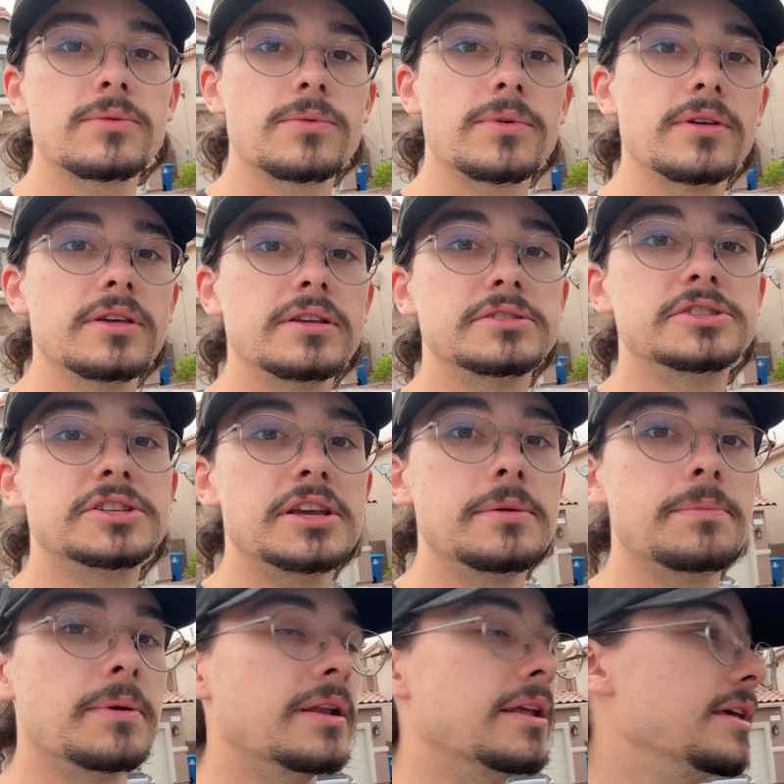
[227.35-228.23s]
Really
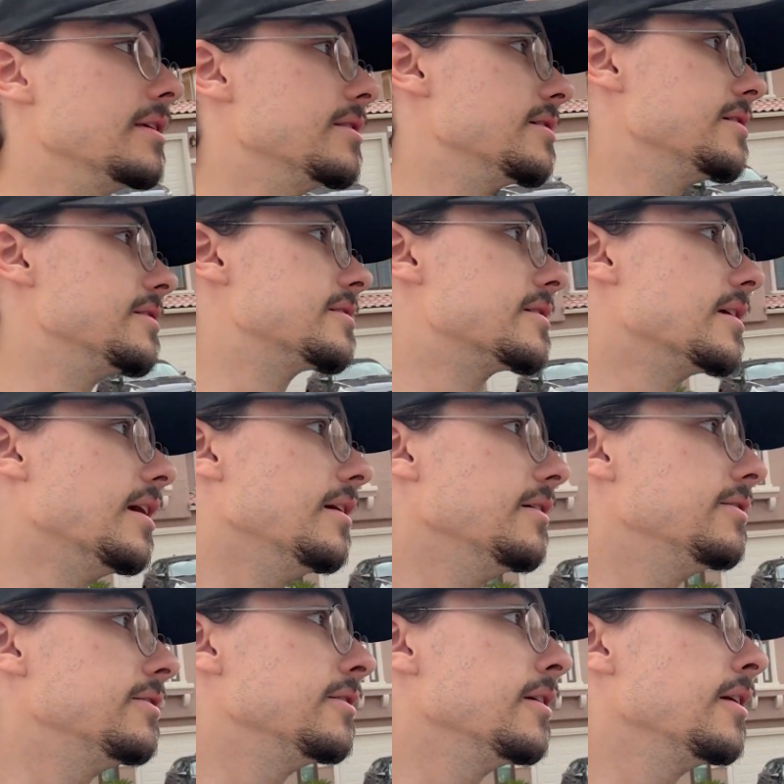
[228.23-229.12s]
cheap and easy
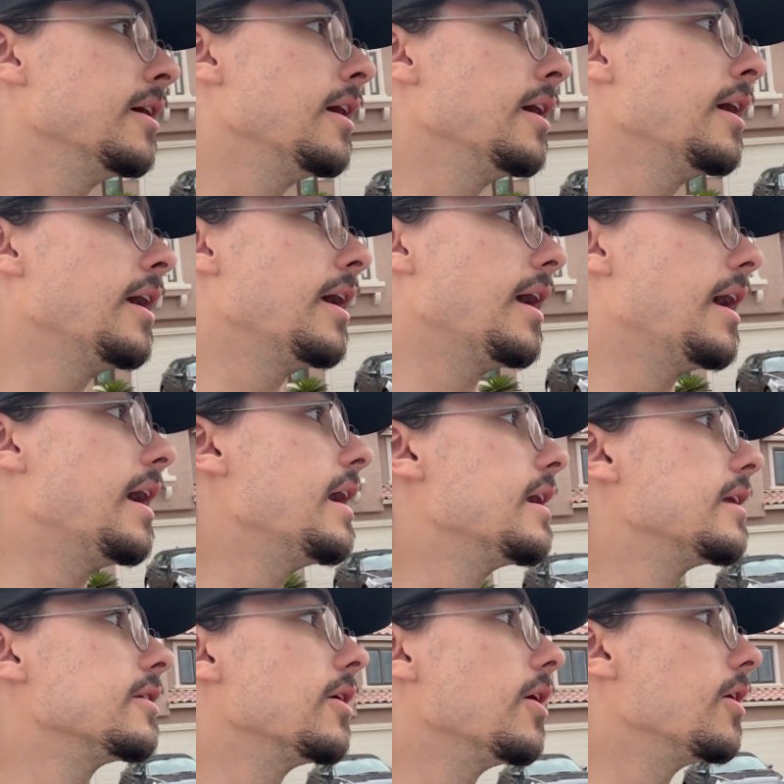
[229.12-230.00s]
stuff,
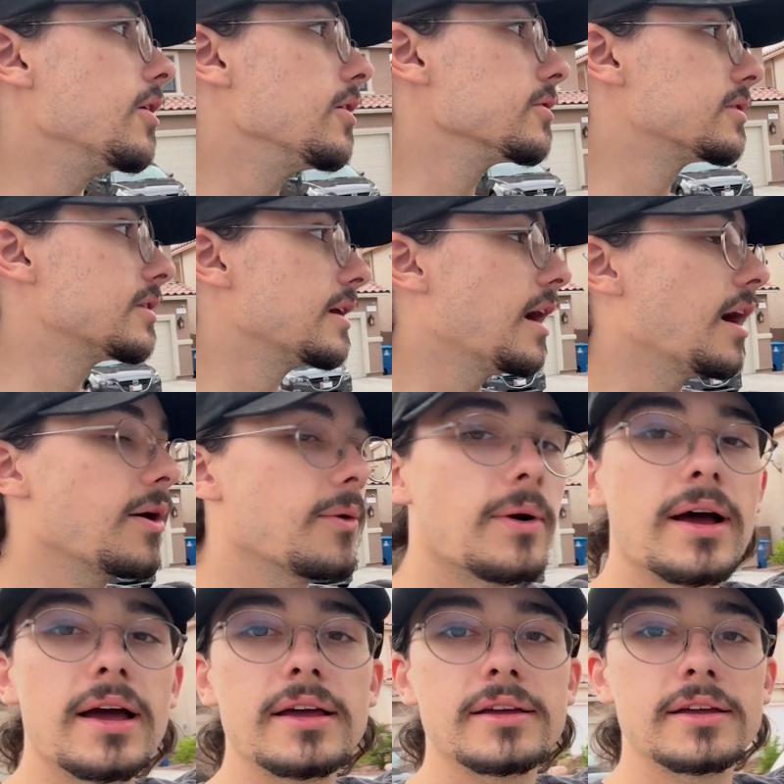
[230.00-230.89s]
and all
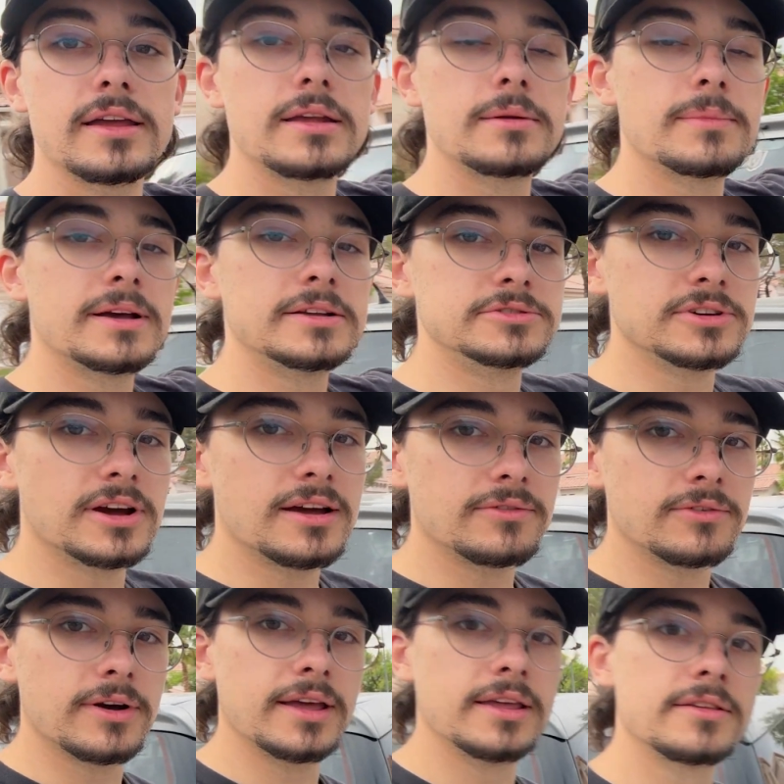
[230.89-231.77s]
DIY in my
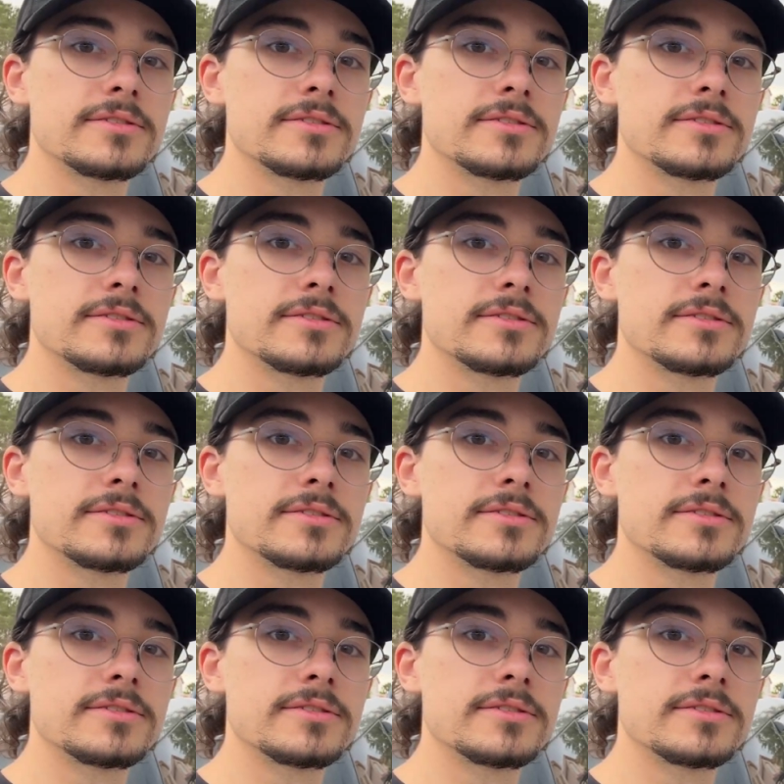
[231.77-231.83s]
driveway.